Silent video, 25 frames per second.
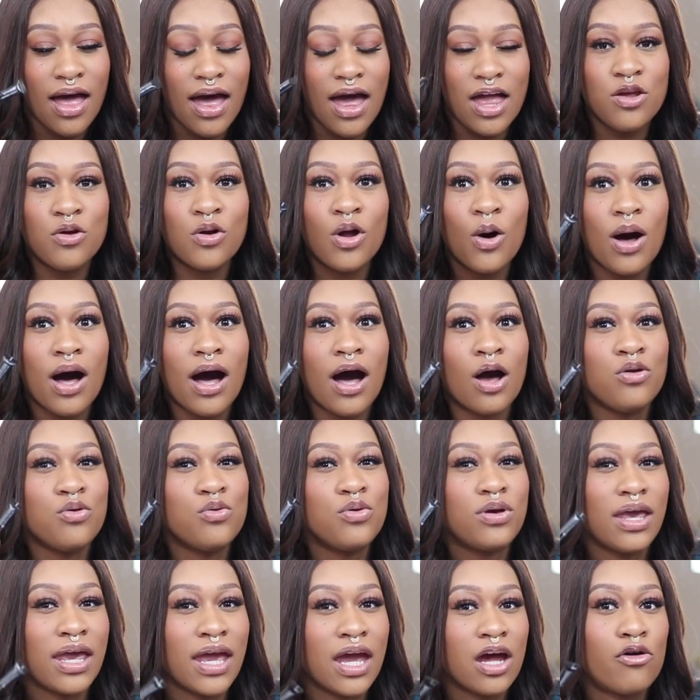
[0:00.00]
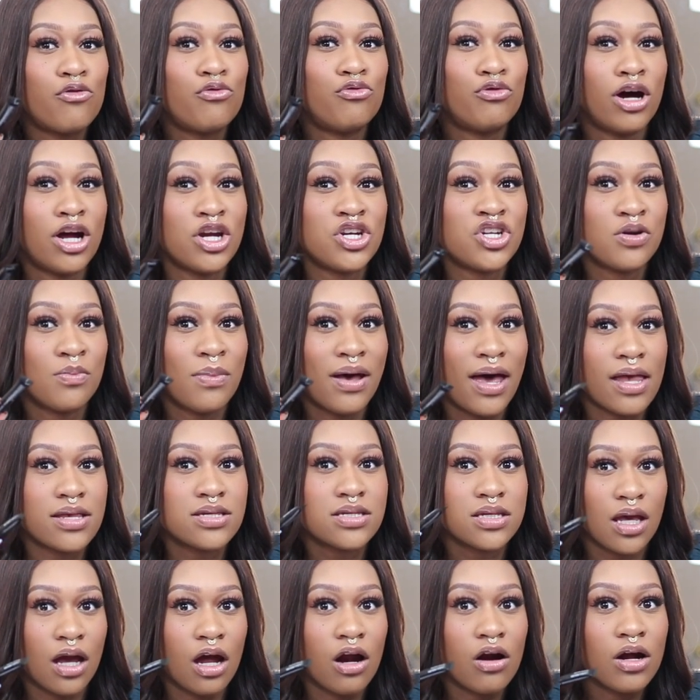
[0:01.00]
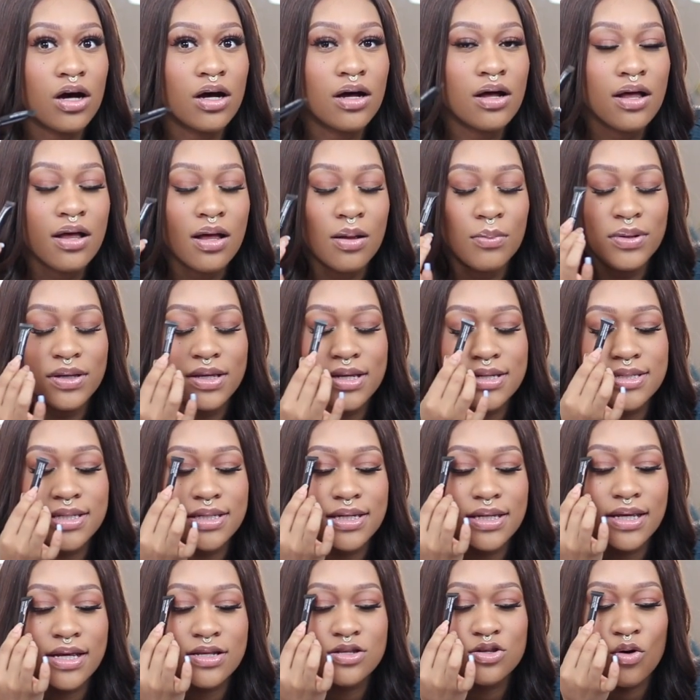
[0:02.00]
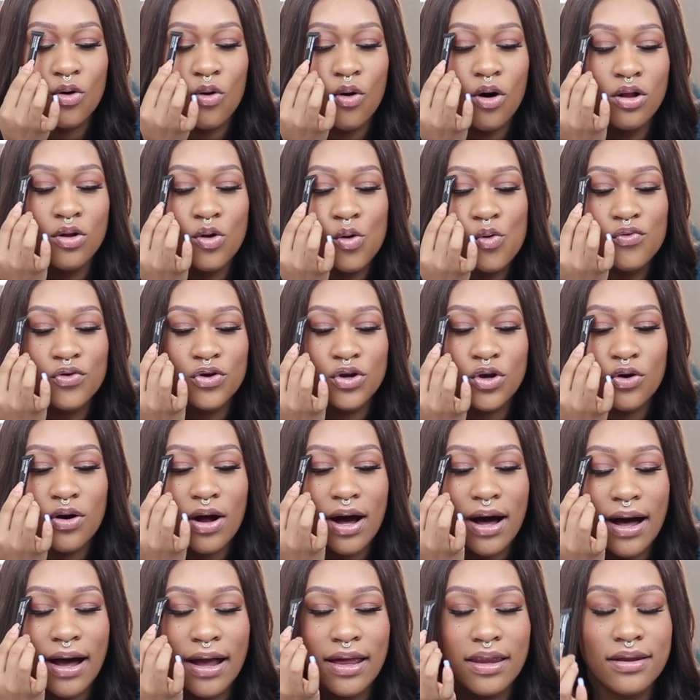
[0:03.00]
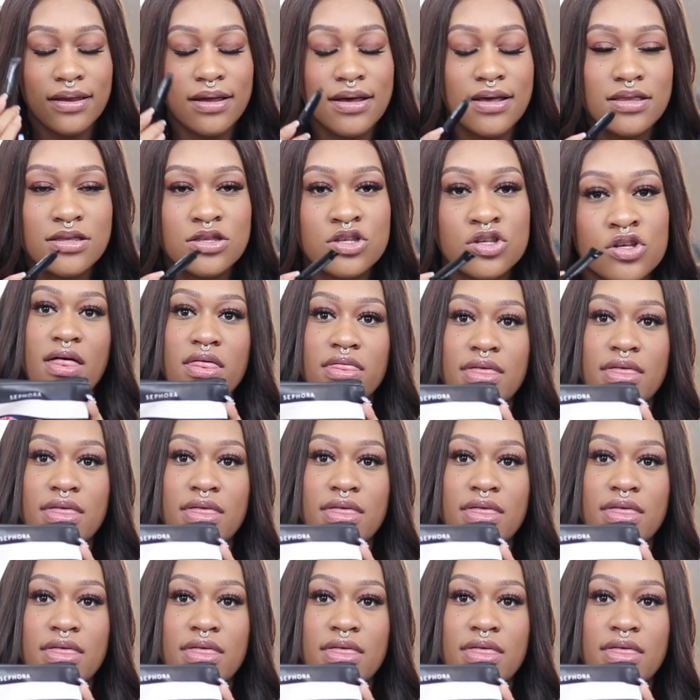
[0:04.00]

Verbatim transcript: And you know how you can't rush mascara because then it gets all over your eyelids.